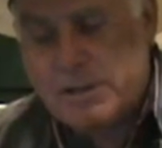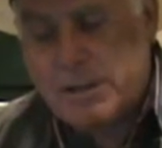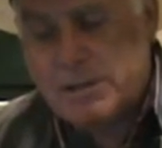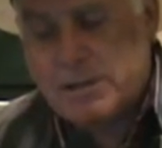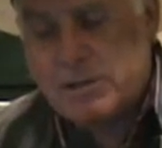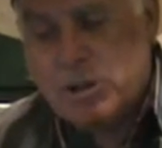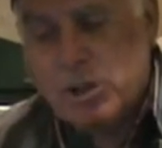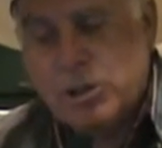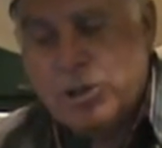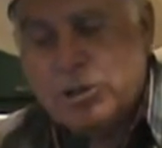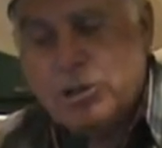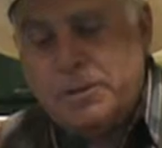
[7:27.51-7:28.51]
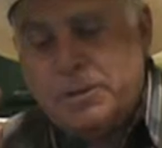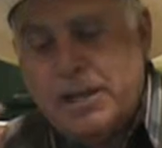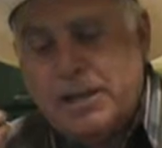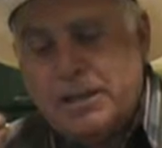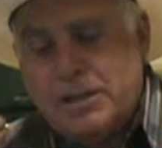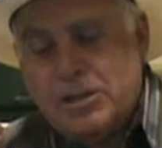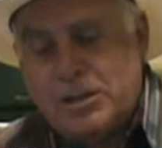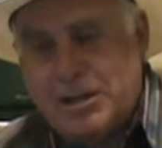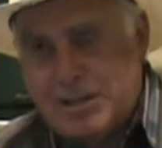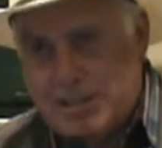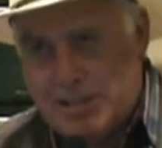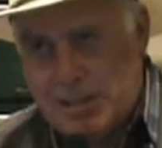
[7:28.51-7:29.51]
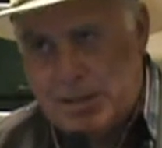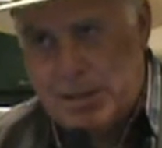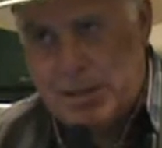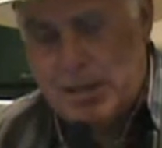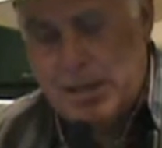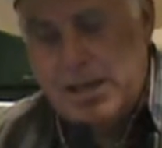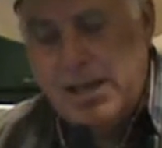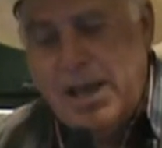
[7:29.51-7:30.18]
citizens to be taken into custody